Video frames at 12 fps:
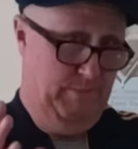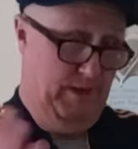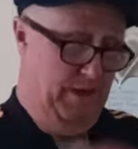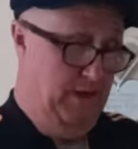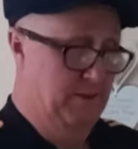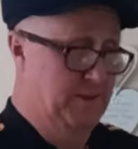
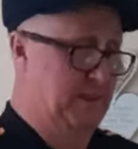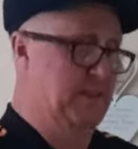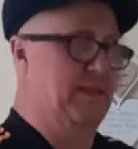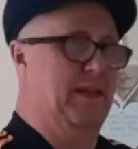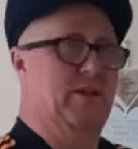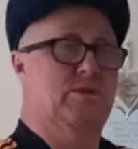although it's
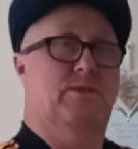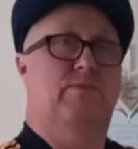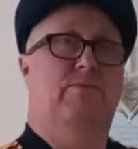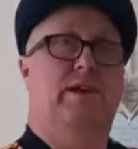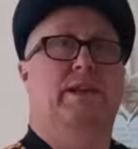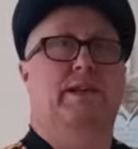in there because I've
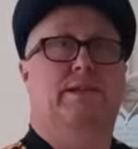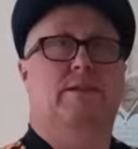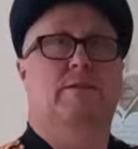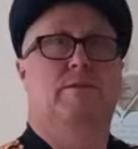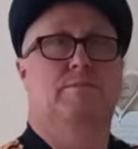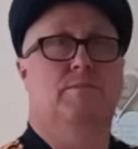read it,
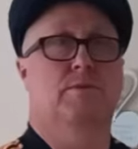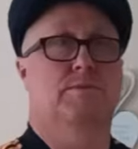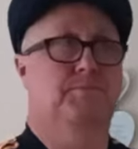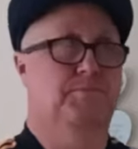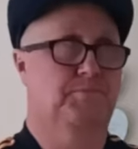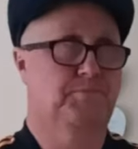but
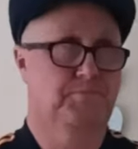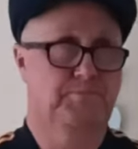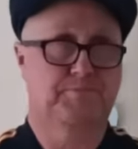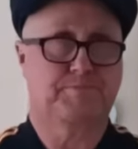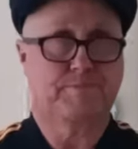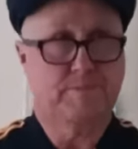
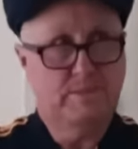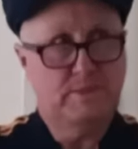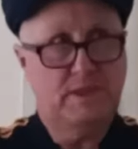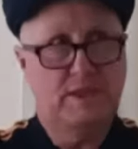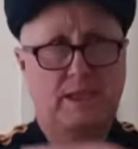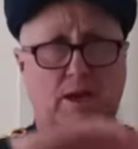
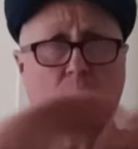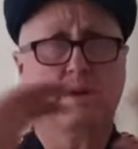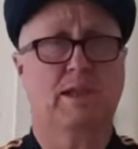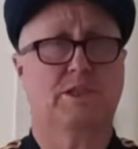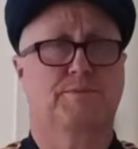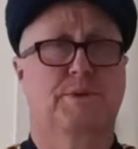the old
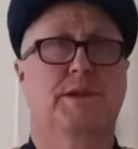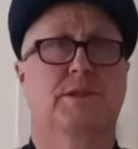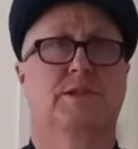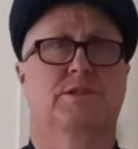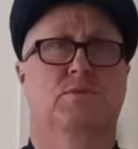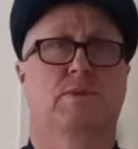
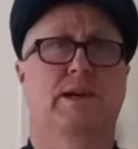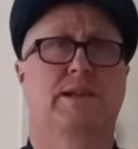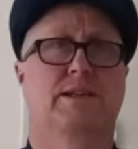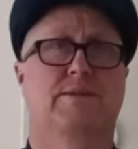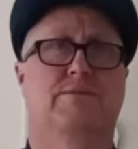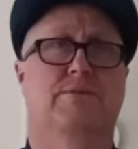experience will be in
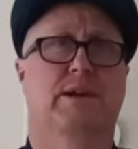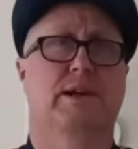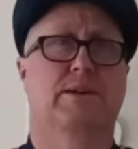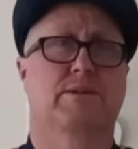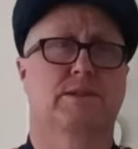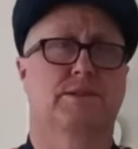that
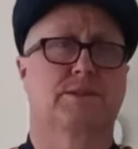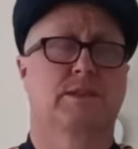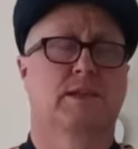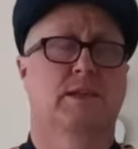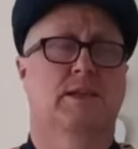fragrance.